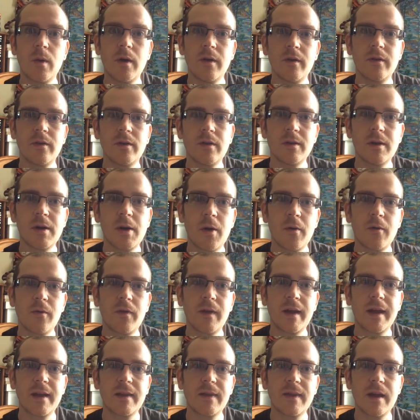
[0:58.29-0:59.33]
with, you know,
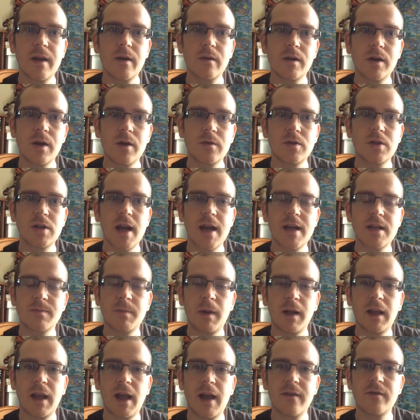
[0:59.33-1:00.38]
thinking that it would, you know, change
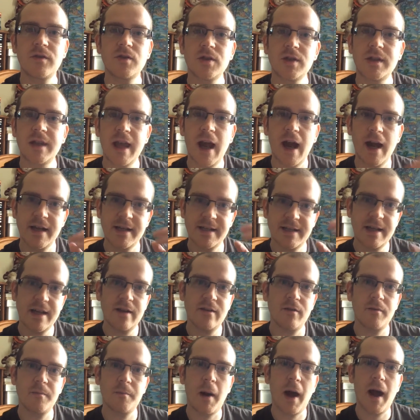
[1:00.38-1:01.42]
my life. Just the
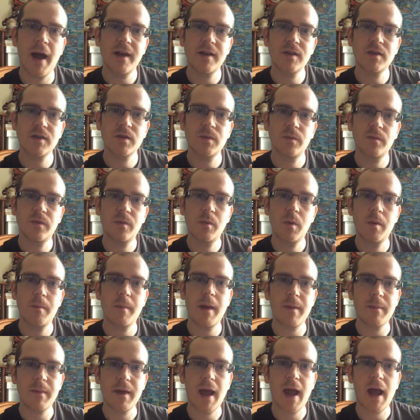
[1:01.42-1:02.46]
idea of buying something would
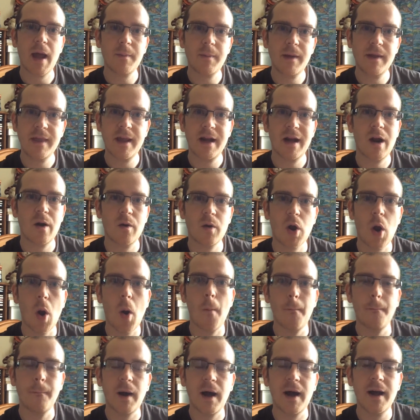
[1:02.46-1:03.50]
make me happy, and then I'd go
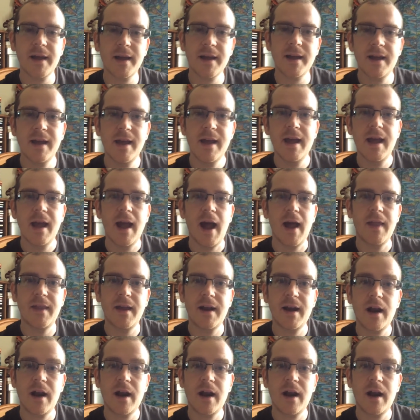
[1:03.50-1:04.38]
and buy it. And